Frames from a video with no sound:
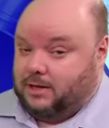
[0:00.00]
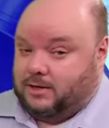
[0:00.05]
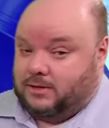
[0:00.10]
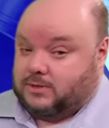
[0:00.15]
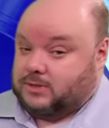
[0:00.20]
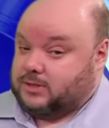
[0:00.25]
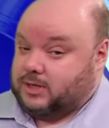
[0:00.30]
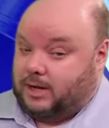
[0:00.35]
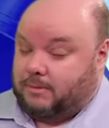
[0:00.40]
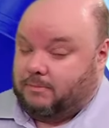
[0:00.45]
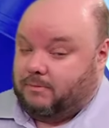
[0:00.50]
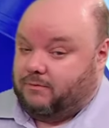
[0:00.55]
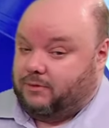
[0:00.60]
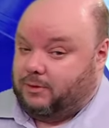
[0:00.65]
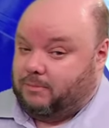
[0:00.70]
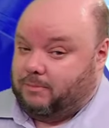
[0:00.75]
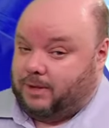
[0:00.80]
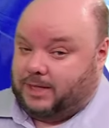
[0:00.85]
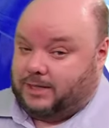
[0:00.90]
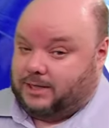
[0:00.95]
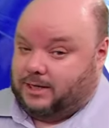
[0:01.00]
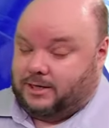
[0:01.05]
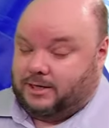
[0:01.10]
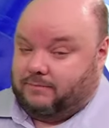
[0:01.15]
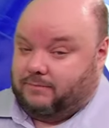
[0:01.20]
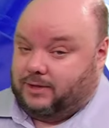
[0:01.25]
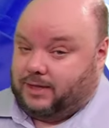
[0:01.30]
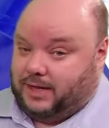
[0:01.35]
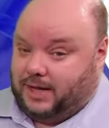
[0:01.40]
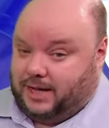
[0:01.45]
Some of you may not
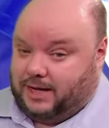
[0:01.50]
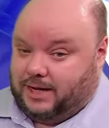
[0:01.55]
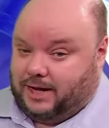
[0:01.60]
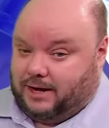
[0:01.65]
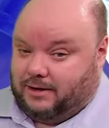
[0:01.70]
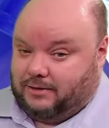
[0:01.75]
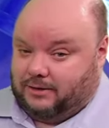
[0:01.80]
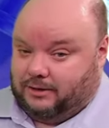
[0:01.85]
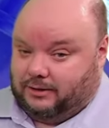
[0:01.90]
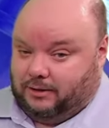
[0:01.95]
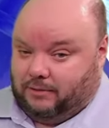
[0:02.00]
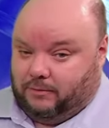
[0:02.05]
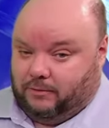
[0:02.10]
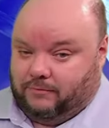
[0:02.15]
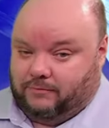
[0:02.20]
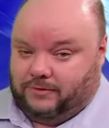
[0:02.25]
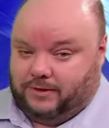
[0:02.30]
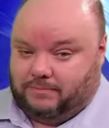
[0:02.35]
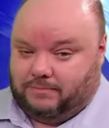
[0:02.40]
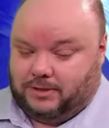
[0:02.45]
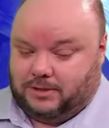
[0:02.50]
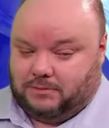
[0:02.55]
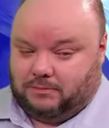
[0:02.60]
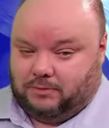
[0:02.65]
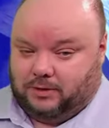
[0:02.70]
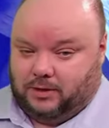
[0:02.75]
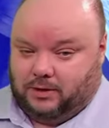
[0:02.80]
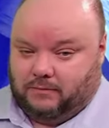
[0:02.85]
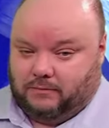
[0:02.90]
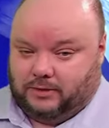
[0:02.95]
even get out of the lower 50s
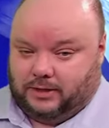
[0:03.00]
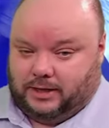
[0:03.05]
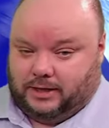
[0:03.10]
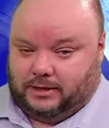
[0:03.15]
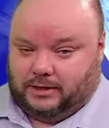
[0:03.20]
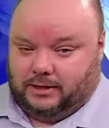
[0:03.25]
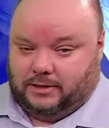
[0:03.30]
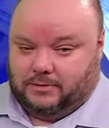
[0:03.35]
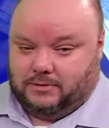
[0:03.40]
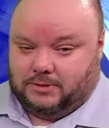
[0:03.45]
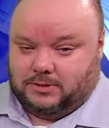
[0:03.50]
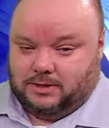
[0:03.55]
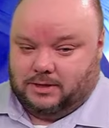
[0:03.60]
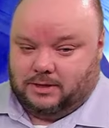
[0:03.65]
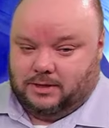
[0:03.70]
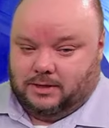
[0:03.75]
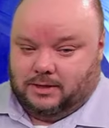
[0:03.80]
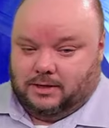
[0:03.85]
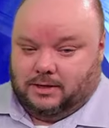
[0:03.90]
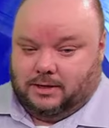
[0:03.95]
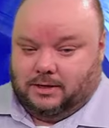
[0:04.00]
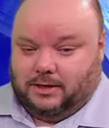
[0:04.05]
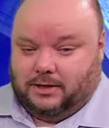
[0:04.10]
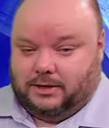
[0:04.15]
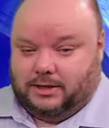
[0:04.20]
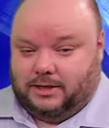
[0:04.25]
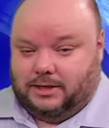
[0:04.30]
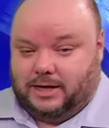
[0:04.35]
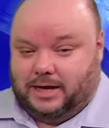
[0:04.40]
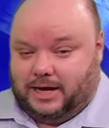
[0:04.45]
for overnight lows and
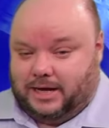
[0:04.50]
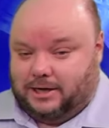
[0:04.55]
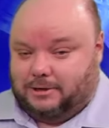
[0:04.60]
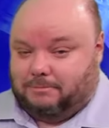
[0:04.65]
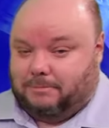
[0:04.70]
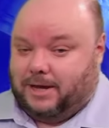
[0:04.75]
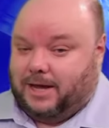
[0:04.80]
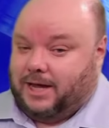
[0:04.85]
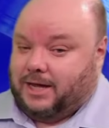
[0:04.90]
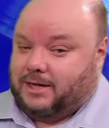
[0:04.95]
then headed back